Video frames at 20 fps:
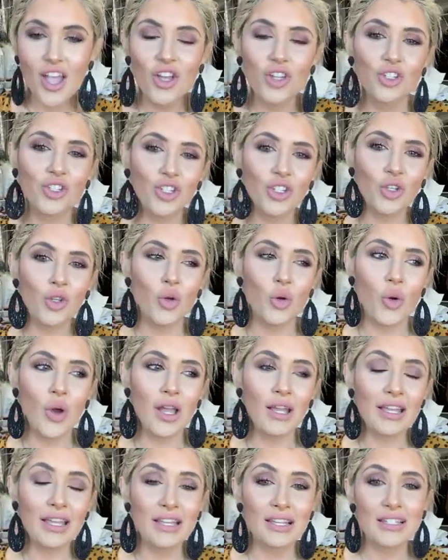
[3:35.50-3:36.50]
to
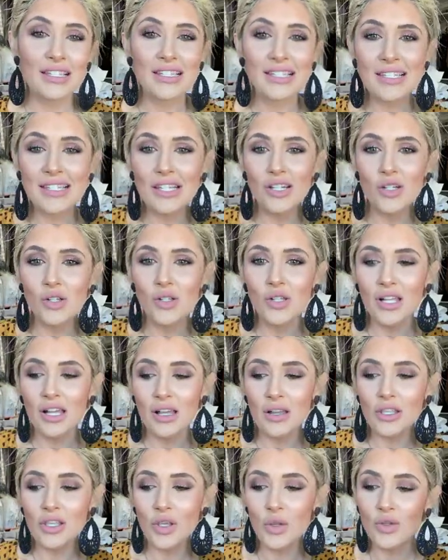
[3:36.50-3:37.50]
still
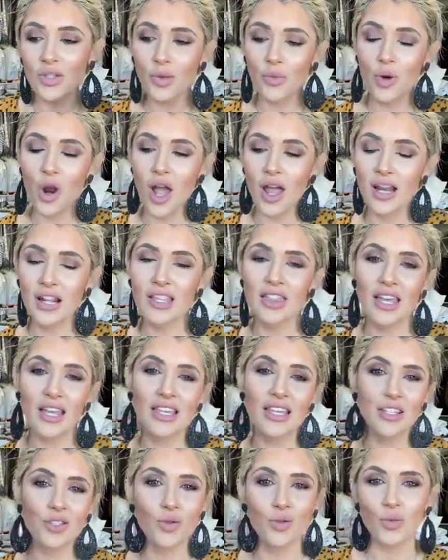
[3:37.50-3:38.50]
use a product that
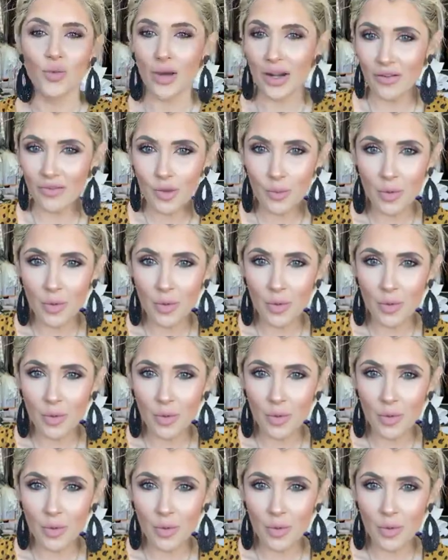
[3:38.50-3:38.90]
gets rid of the